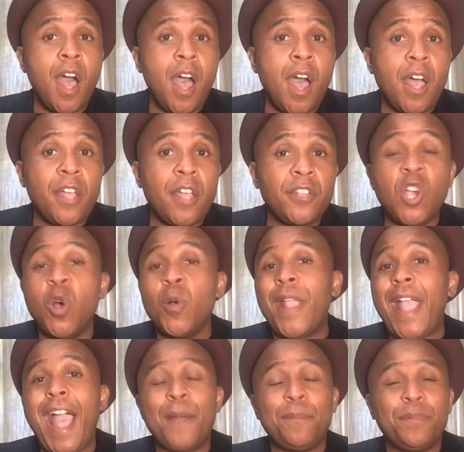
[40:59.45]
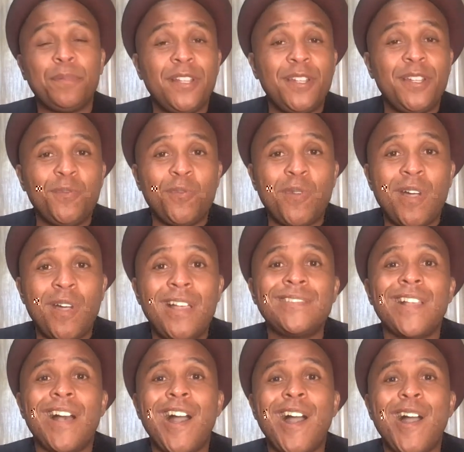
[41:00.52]
Uh, Joe Kaplan was,
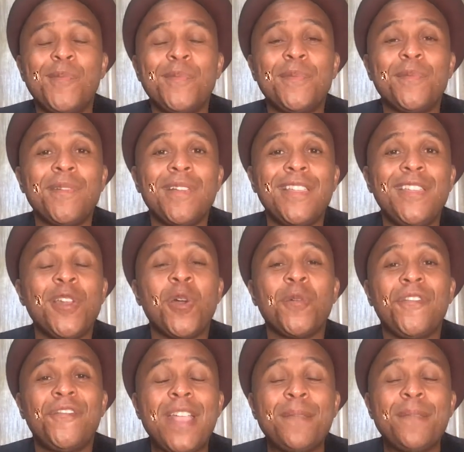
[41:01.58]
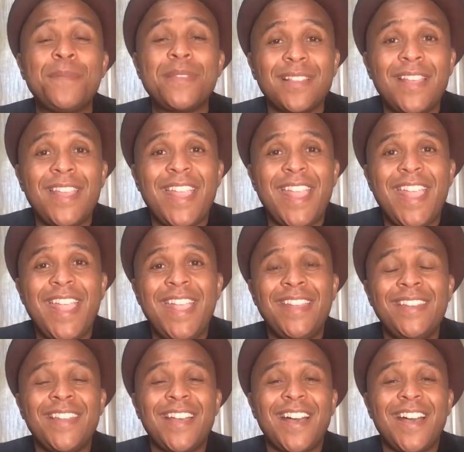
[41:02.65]
um, you know, famously in